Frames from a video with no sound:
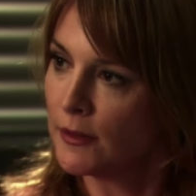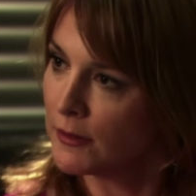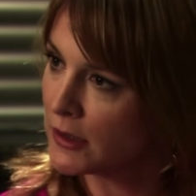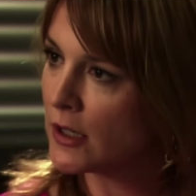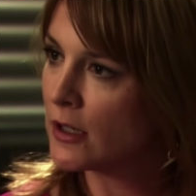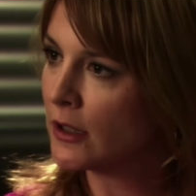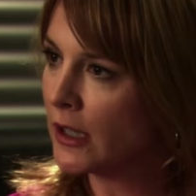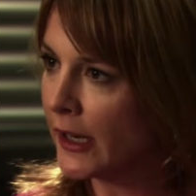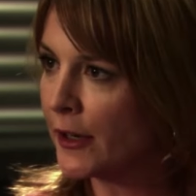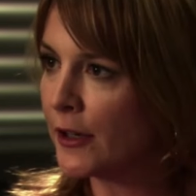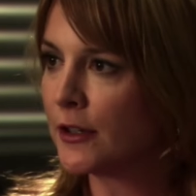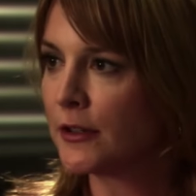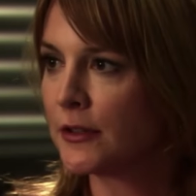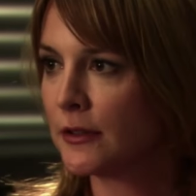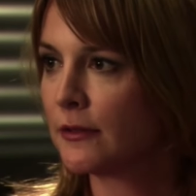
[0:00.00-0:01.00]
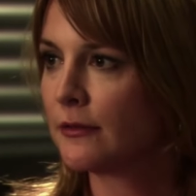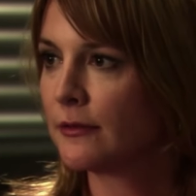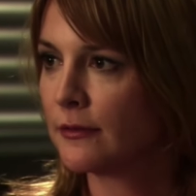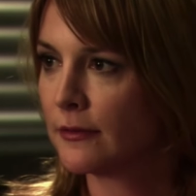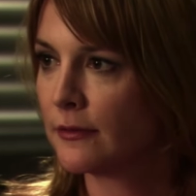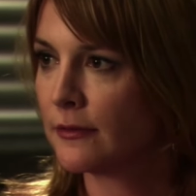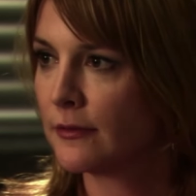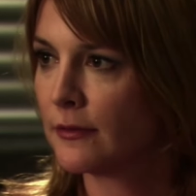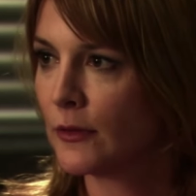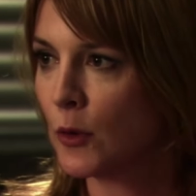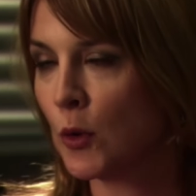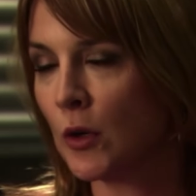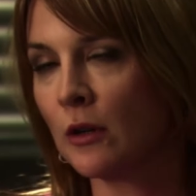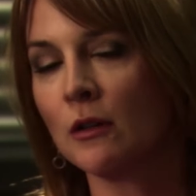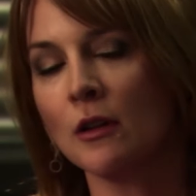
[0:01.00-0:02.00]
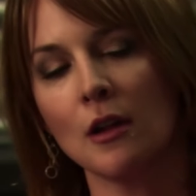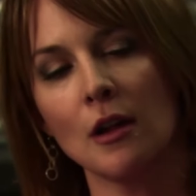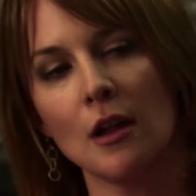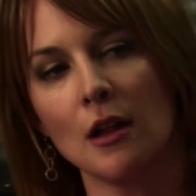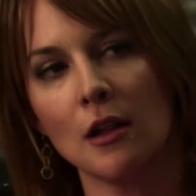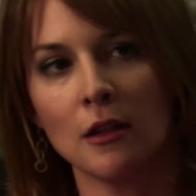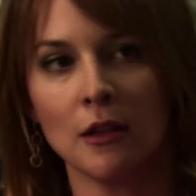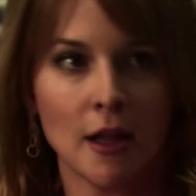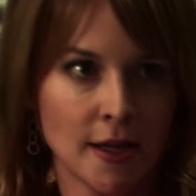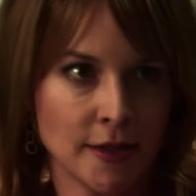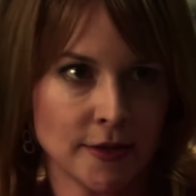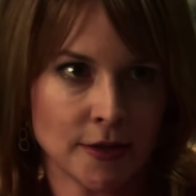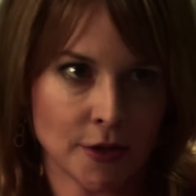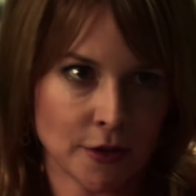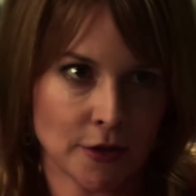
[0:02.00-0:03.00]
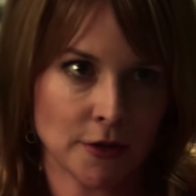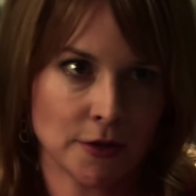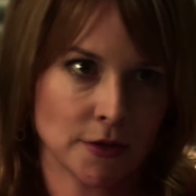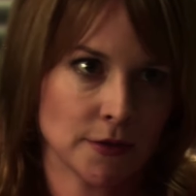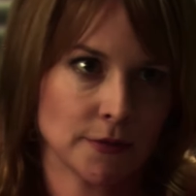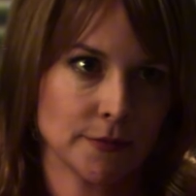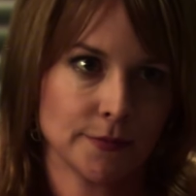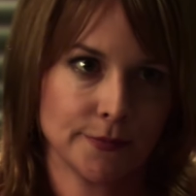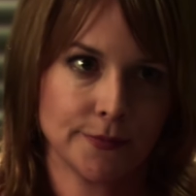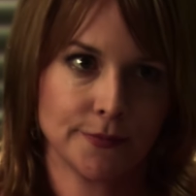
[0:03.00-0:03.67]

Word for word: It was called "My Girls. Or Lez Girls.